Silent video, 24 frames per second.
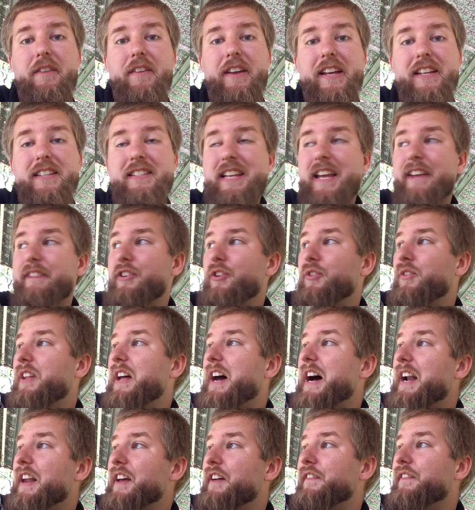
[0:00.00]
It can save you a
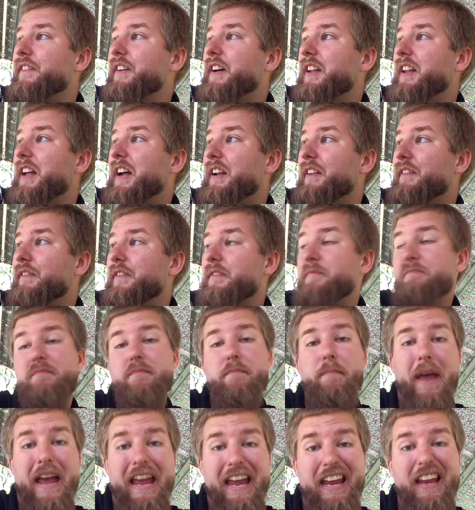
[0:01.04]
lot of
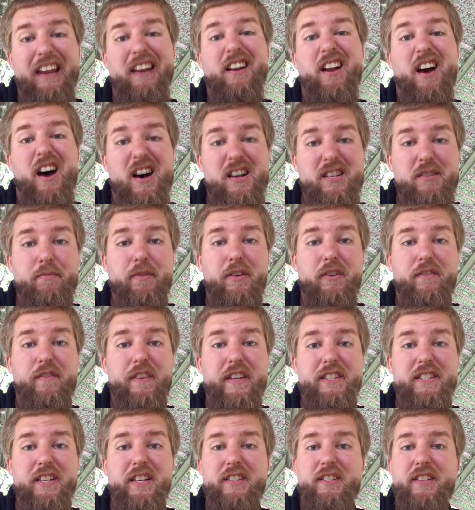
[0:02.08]
pain and hospital
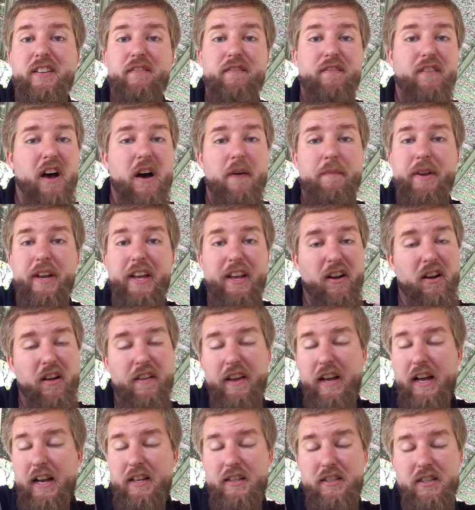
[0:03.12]
visits and vomiting and all
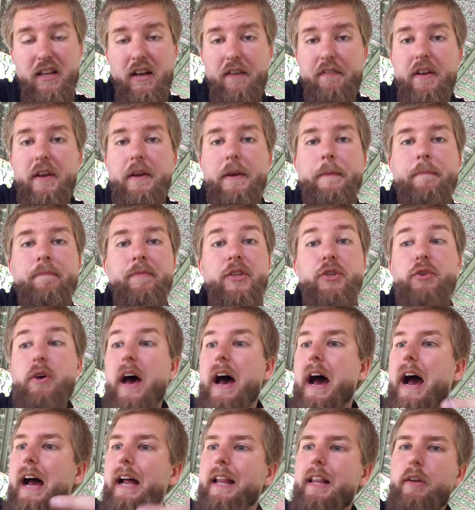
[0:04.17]
that kind of stuff. So I
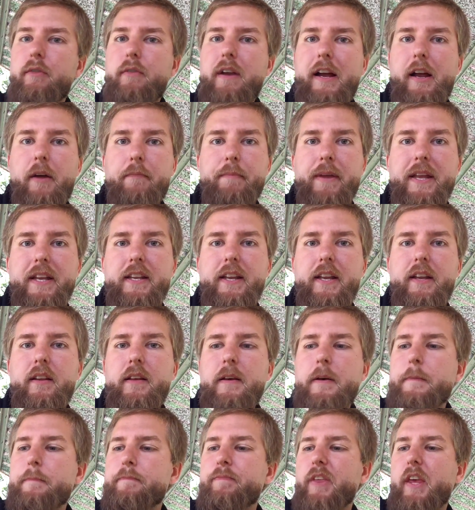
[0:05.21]
highly recommend it.
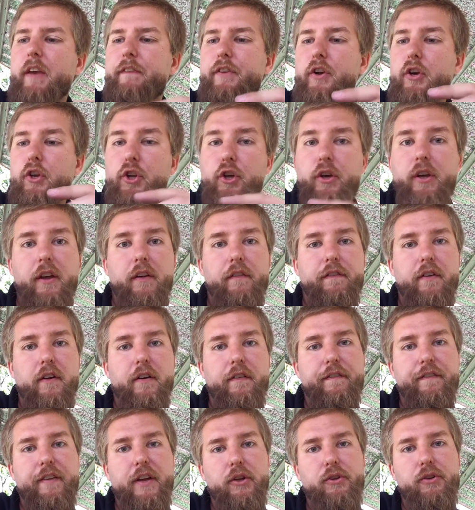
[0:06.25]
If you're looking for
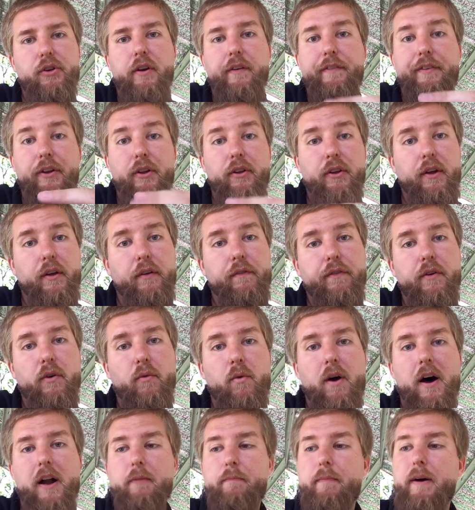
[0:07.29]
a filter, if you're looking for a
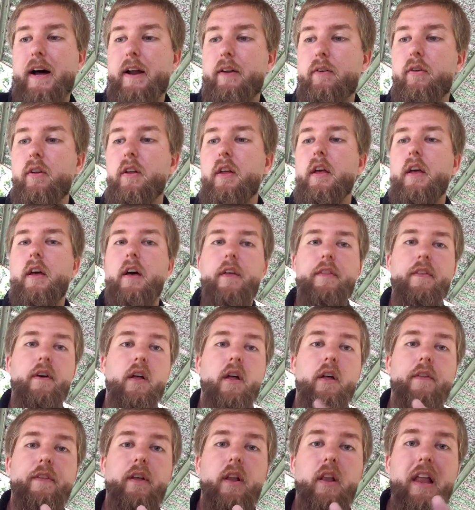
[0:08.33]
water bottle,
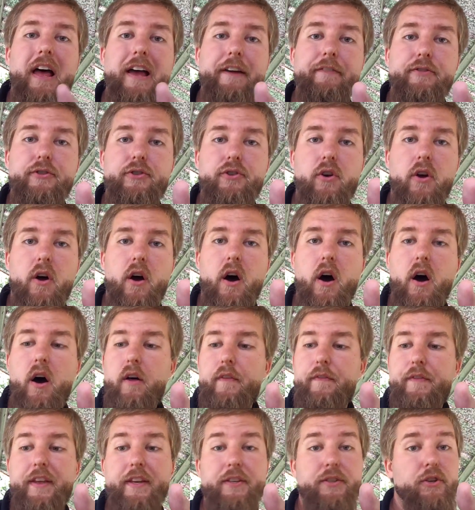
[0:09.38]
the Life Straw,
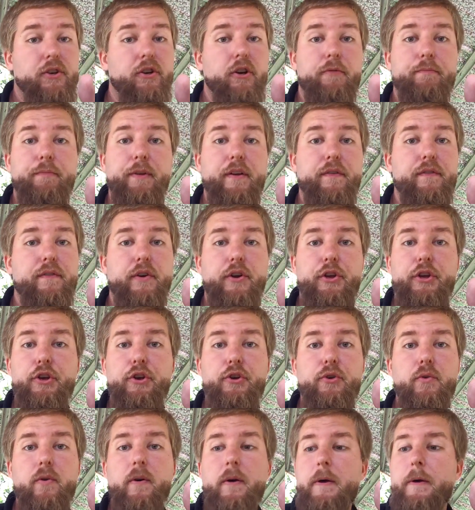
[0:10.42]
this could be for
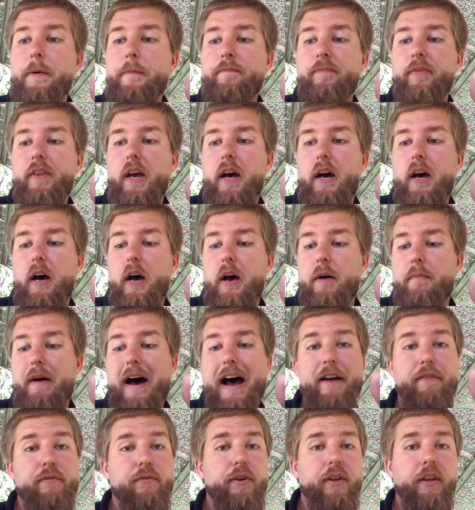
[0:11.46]
you.
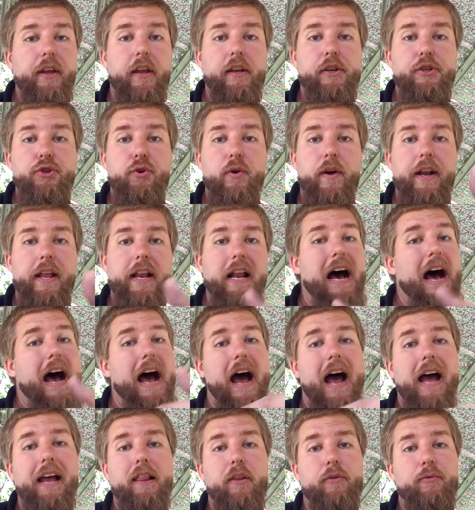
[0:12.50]
I've really enjoyed it. I
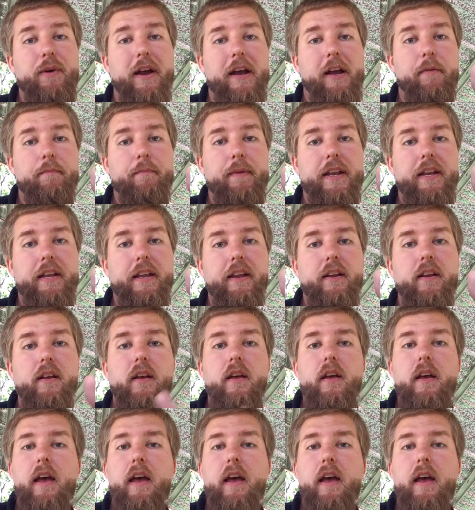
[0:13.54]
highly recommend it.